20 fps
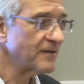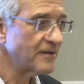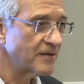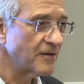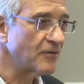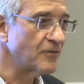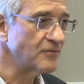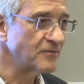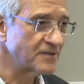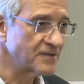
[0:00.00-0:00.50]

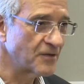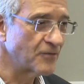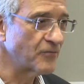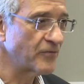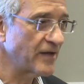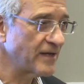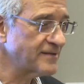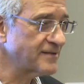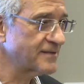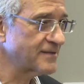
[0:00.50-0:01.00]
Oh, so
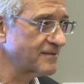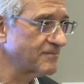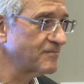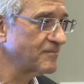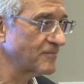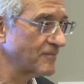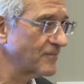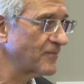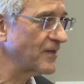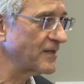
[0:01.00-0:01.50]
that's,
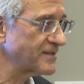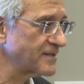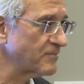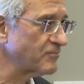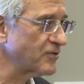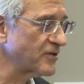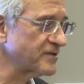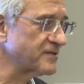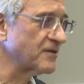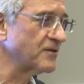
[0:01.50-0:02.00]
that's the
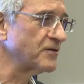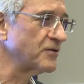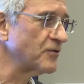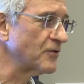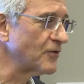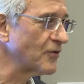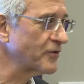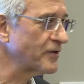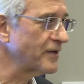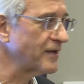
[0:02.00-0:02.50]
person you're
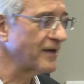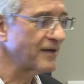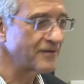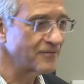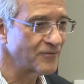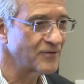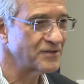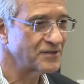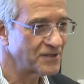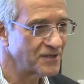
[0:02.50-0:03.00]
looking at
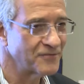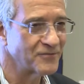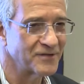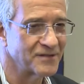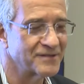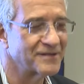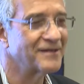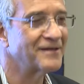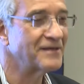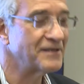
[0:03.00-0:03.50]
when she
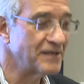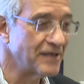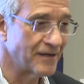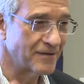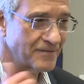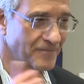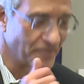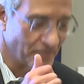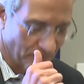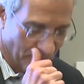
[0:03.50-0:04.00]
was young.